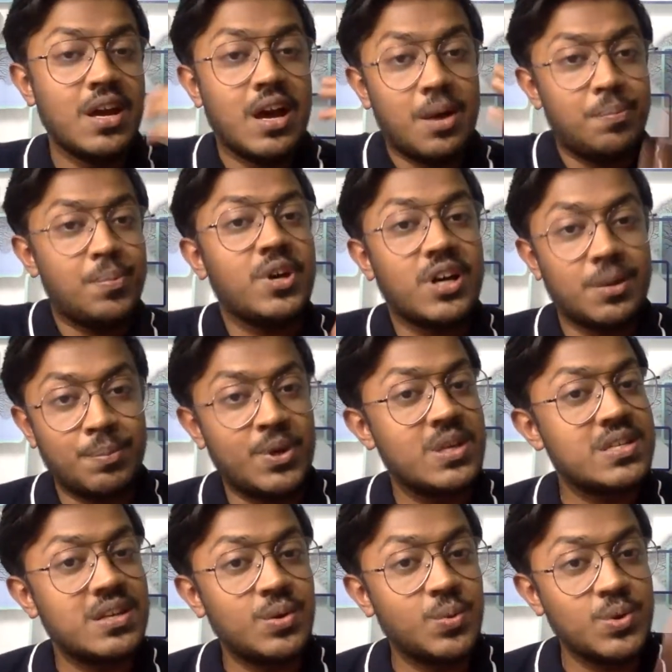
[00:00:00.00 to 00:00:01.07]
A
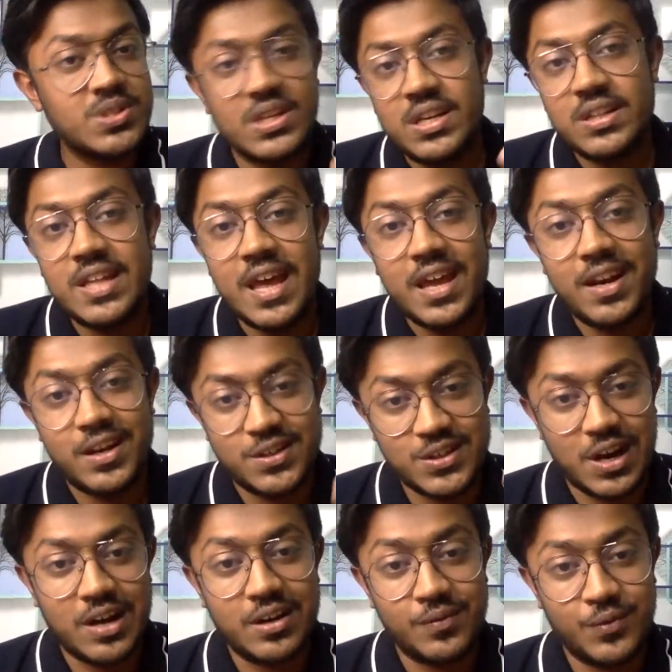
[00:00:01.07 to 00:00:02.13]
person who is there in a
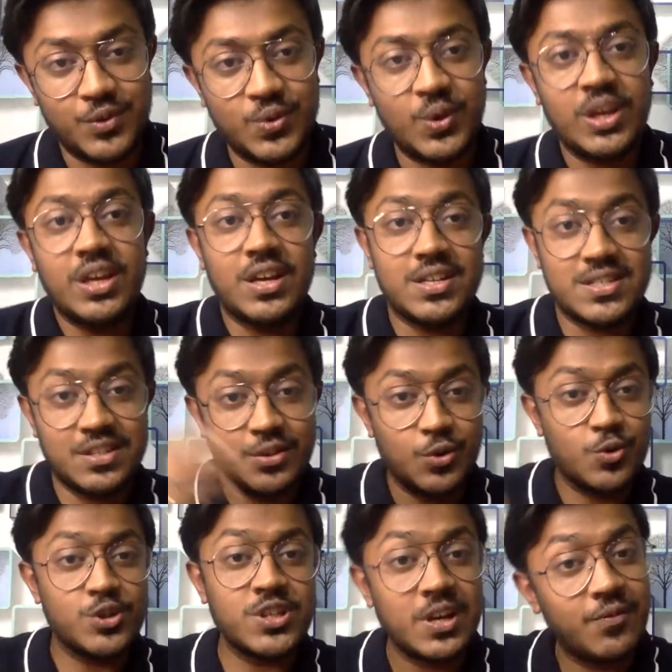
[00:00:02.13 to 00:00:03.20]
startup for 3 years
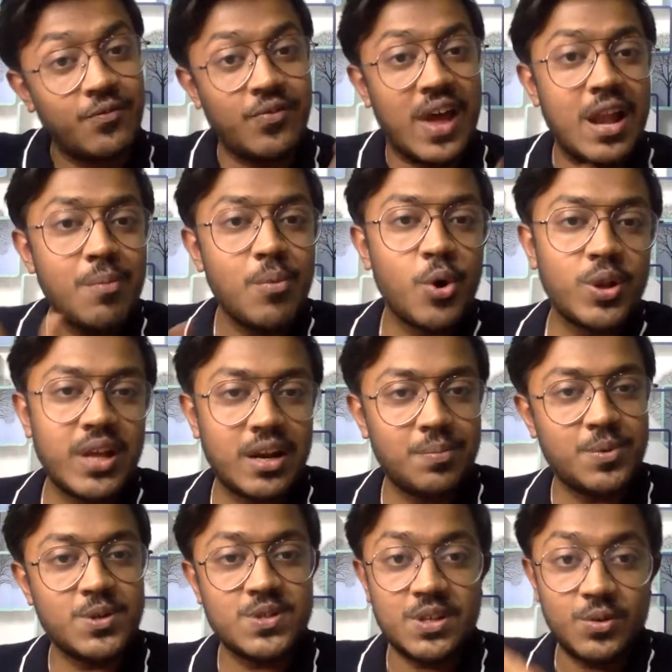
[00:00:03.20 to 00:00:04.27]
knows well more than a
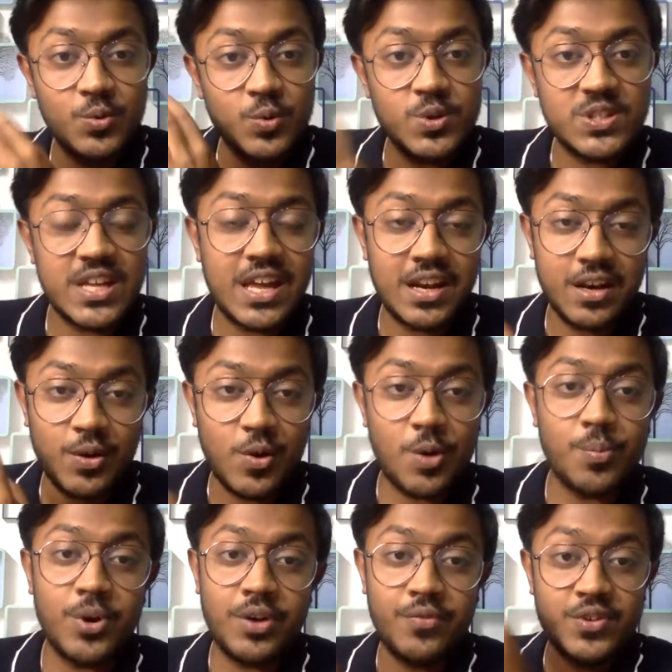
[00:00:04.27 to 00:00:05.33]
person who is there in a
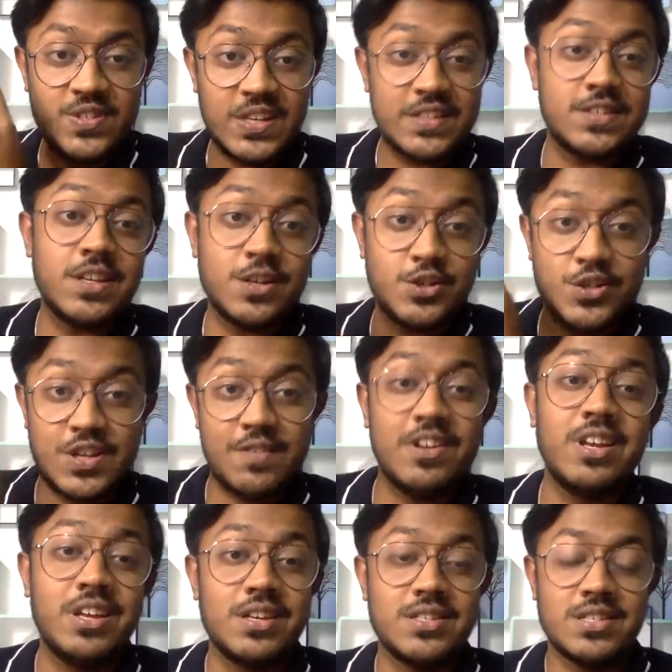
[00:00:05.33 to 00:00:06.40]
corporate for 6 years or
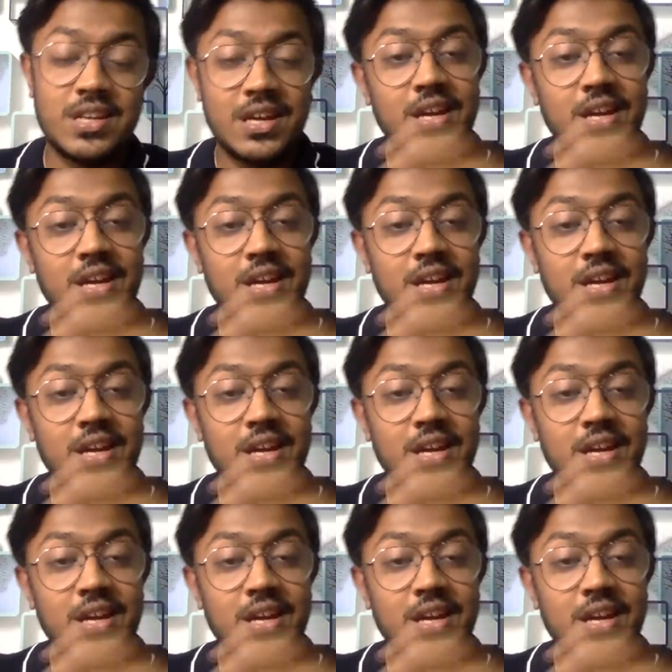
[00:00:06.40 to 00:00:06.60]
7 years.